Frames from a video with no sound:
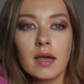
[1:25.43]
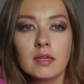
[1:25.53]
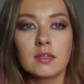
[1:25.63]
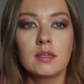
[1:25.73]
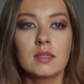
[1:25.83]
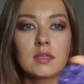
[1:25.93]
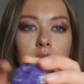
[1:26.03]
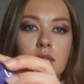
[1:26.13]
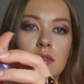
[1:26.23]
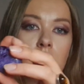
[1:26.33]
And
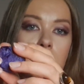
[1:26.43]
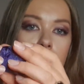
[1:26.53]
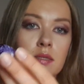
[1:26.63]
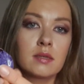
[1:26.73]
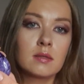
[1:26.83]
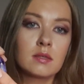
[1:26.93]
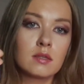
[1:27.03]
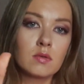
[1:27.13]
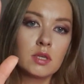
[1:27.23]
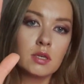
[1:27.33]
this little
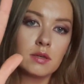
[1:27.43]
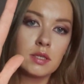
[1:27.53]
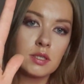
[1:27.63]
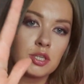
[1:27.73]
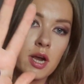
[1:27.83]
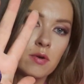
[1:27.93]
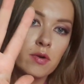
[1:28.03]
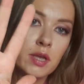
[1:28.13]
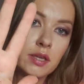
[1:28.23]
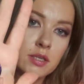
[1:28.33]
stone here is
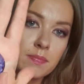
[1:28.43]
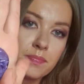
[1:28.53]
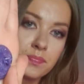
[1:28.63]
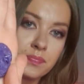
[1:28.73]
Charoite.